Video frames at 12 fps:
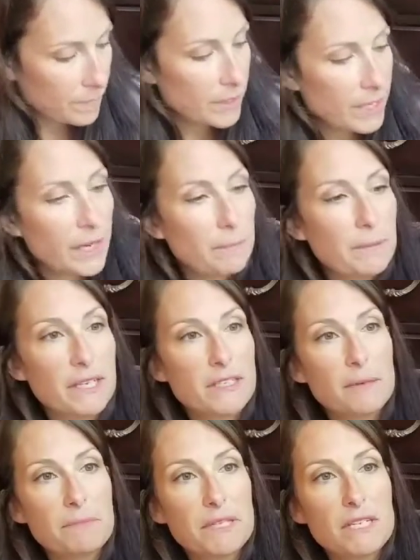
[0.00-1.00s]
I picked
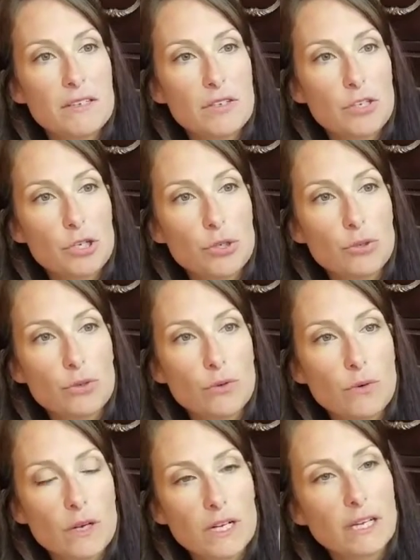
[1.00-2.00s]
up these 2
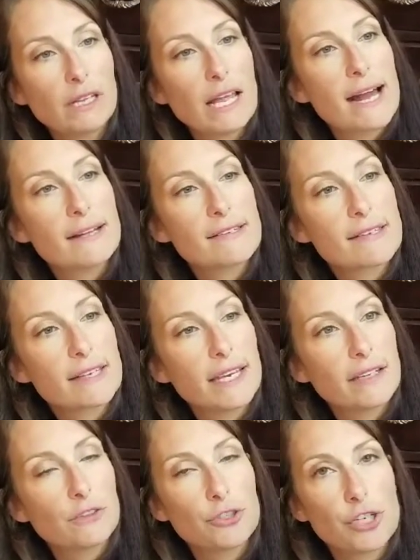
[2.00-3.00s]
glass
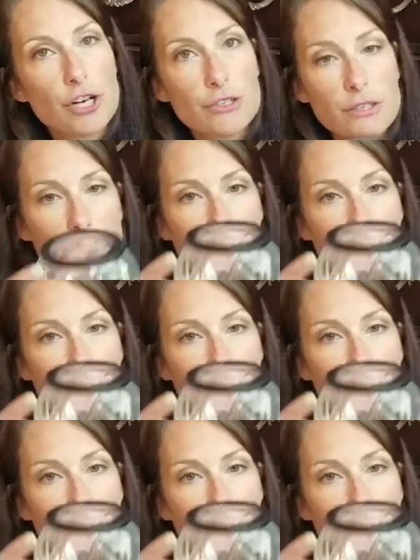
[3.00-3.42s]
candle jars.